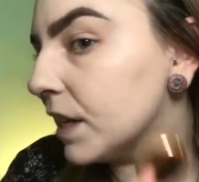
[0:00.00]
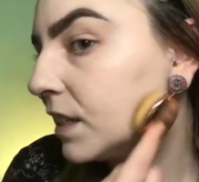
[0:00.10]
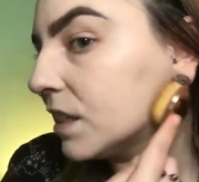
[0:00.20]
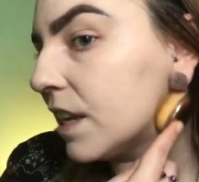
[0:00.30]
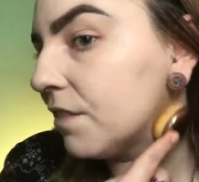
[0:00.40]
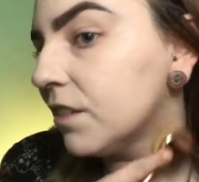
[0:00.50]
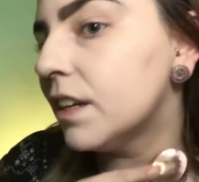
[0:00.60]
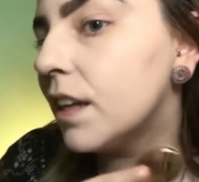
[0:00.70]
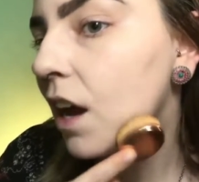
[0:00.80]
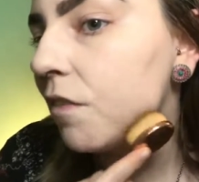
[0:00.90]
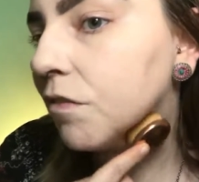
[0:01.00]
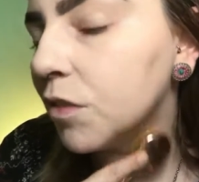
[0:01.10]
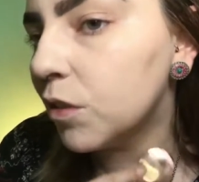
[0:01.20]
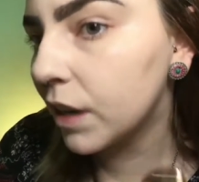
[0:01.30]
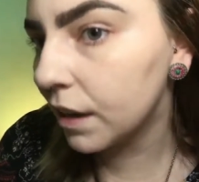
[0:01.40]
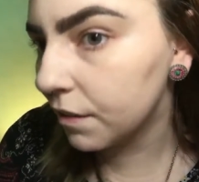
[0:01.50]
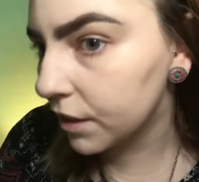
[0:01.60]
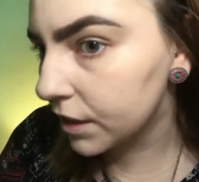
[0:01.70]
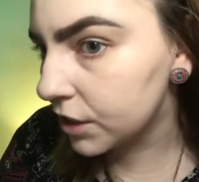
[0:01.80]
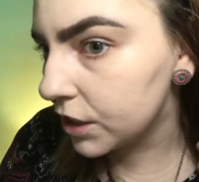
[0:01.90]
it's definitely not full
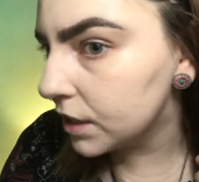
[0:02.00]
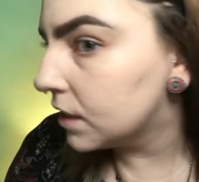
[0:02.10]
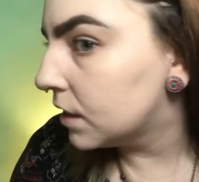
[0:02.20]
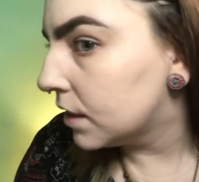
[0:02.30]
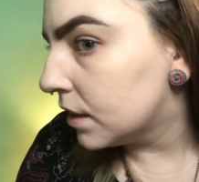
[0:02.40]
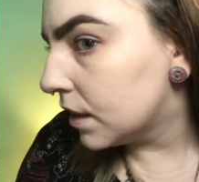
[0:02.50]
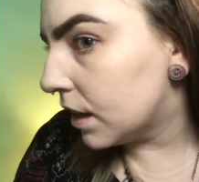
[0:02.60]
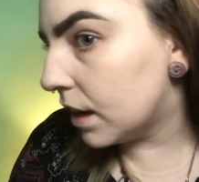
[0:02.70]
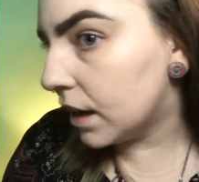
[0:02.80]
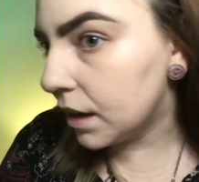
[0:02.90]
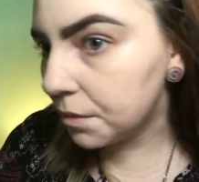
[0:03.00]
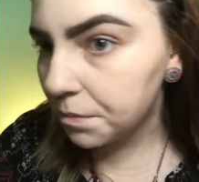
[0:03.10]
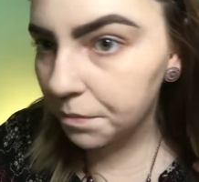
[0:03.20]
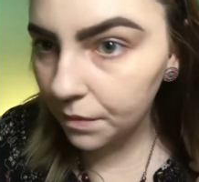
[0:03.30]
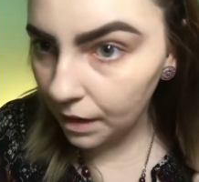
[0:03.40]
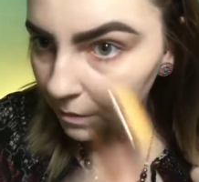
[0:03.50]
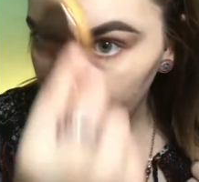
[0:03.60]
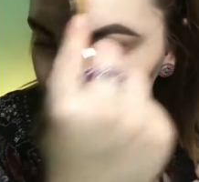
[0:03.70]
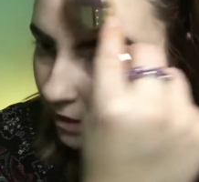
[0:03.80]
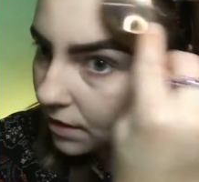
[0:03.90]
coverage. I
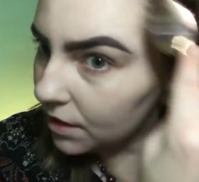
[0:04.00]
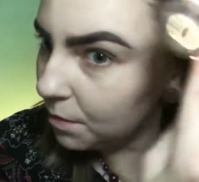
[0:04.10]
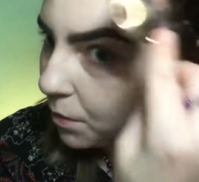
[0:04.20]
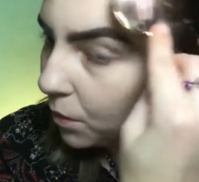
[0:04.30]
mean, it's